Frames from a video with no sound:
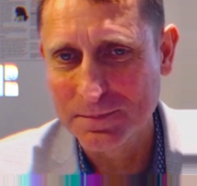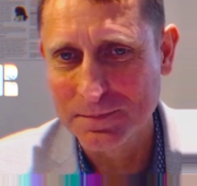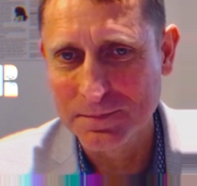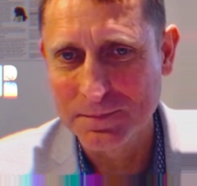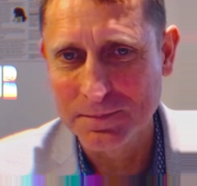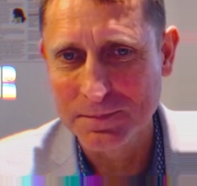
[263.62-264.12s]

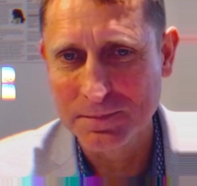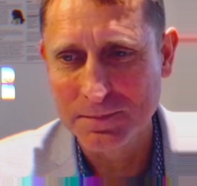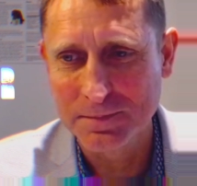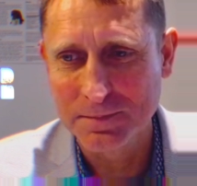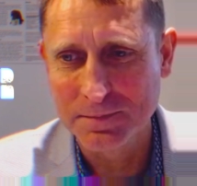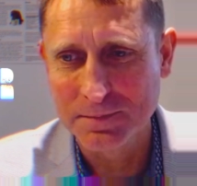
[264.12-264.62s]

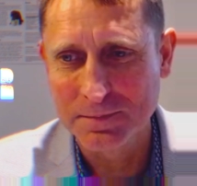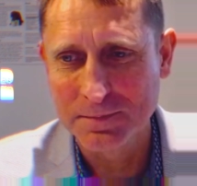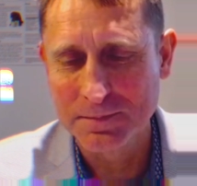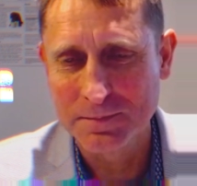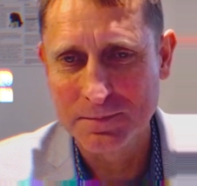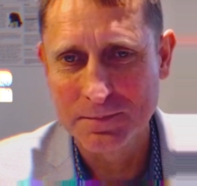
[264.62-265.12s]

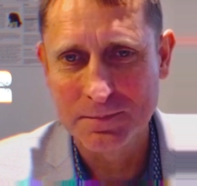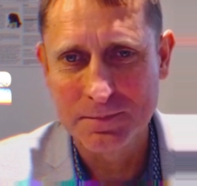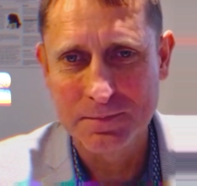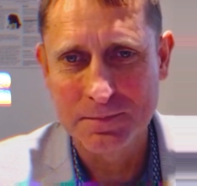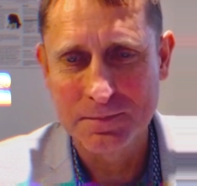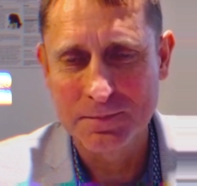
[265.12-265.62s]

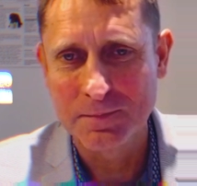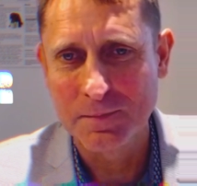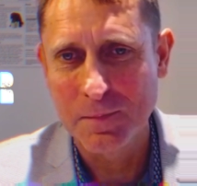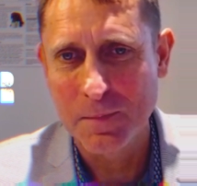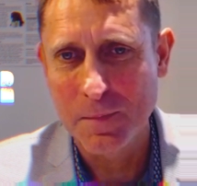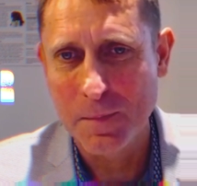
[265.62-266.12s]

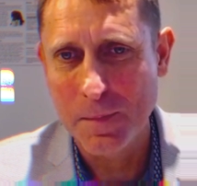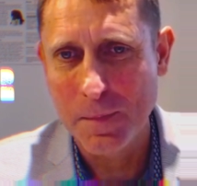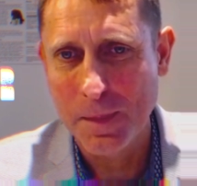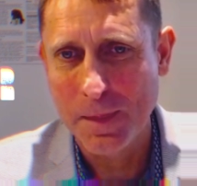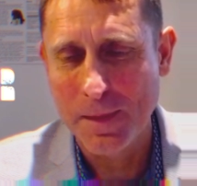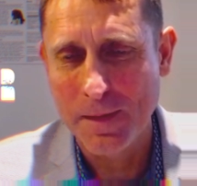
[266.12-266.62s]

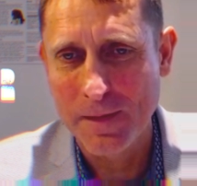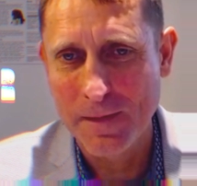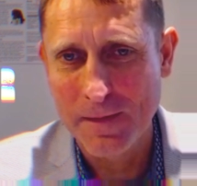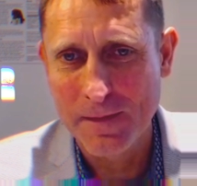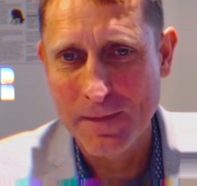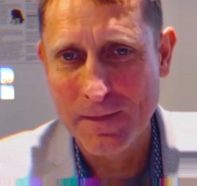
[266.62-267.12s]

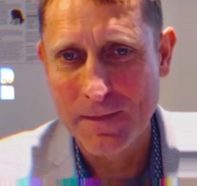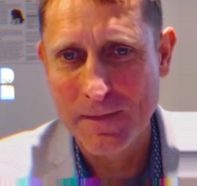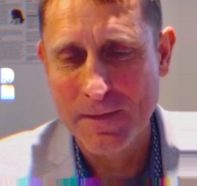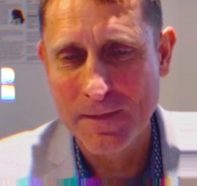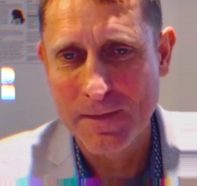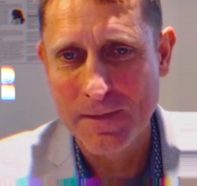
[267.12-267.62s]

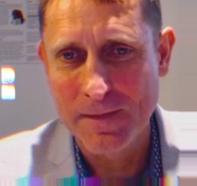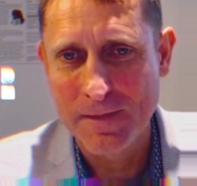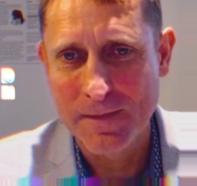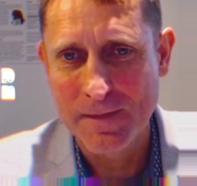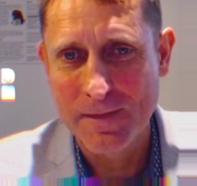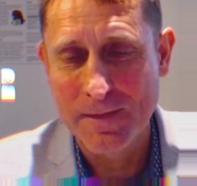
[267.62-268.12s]

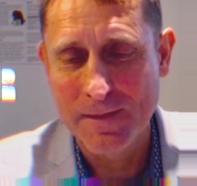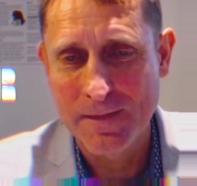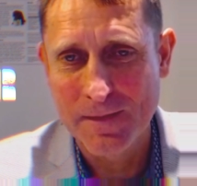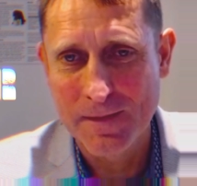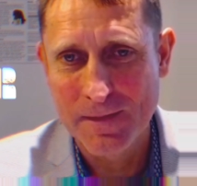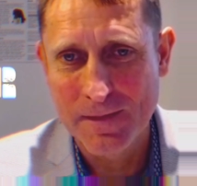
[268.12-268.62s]

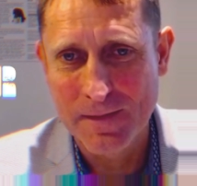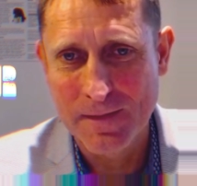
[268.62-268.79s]
(silent)